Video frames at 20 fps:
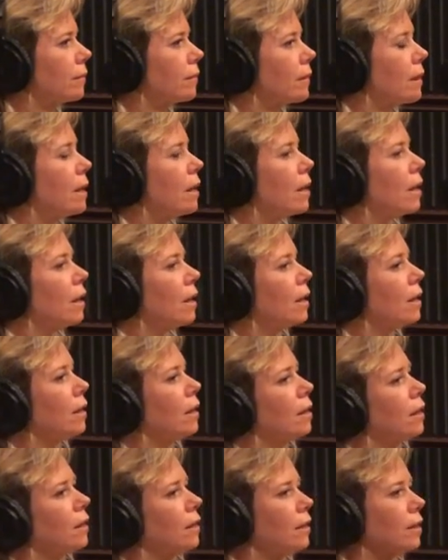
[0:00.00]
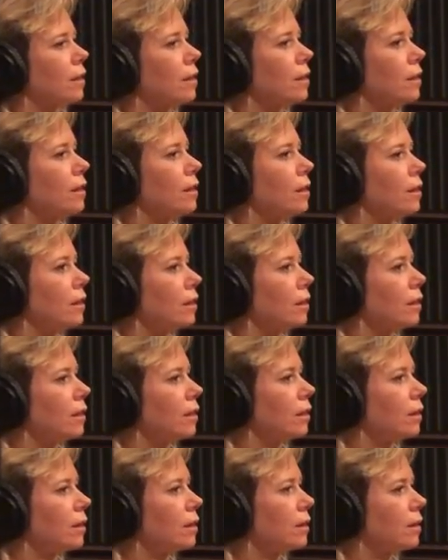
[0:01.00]

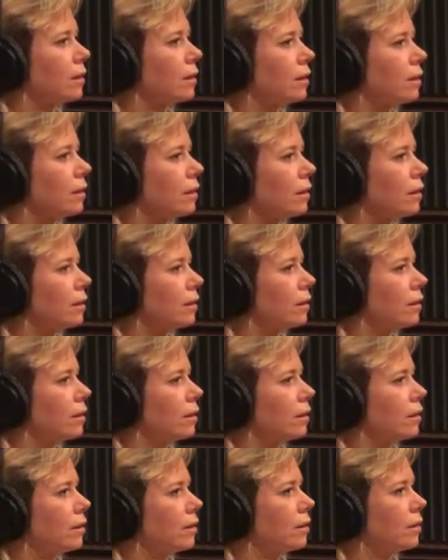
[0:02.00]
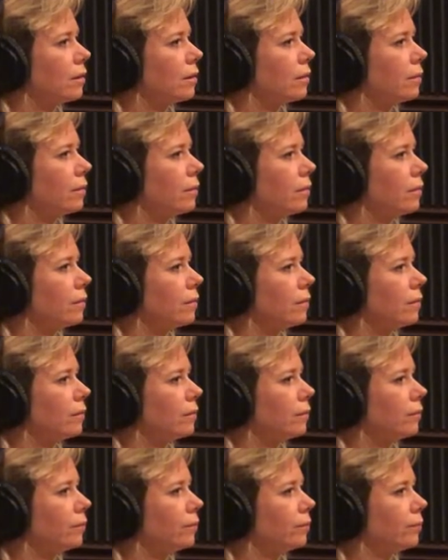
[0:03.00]

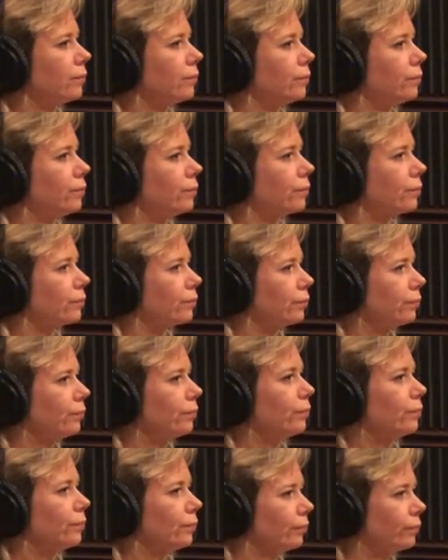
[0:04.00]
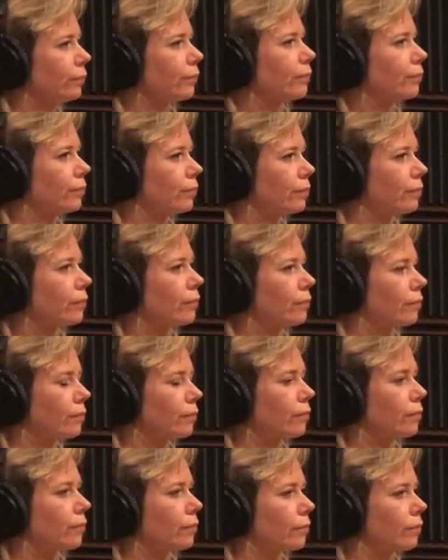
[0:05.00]

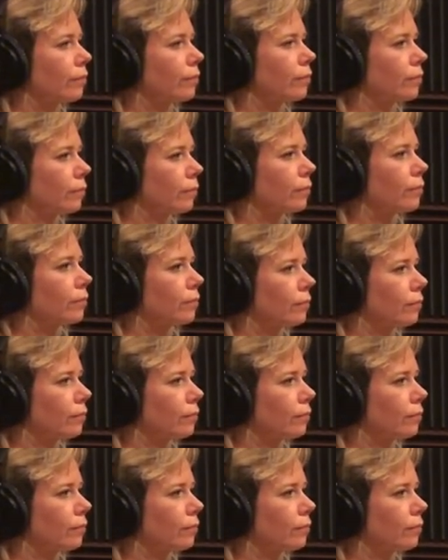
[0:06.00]
(silent)